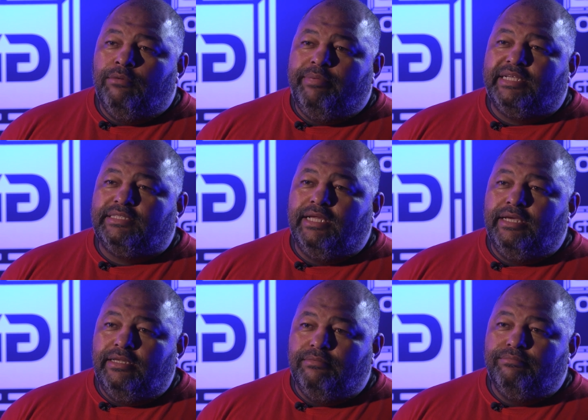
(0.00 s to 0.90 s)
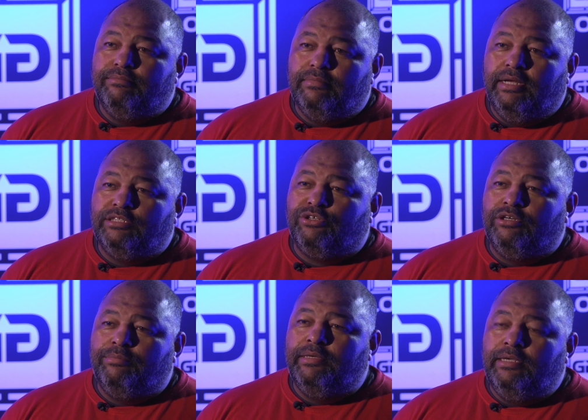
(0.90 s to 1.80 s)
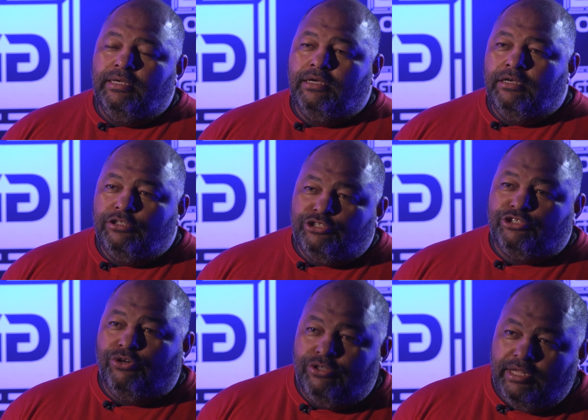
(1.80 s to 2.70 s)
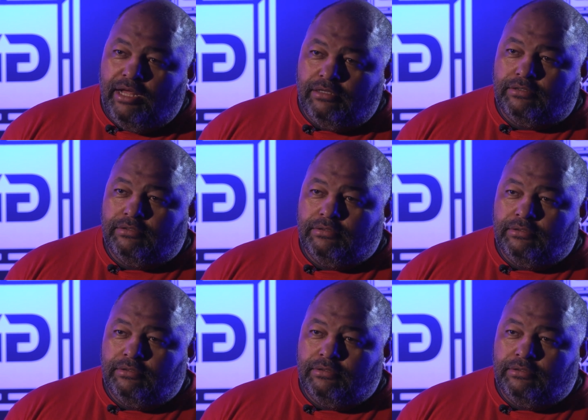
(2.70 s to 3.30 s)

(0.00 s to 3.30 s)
a big stadium. It's going to be sold out,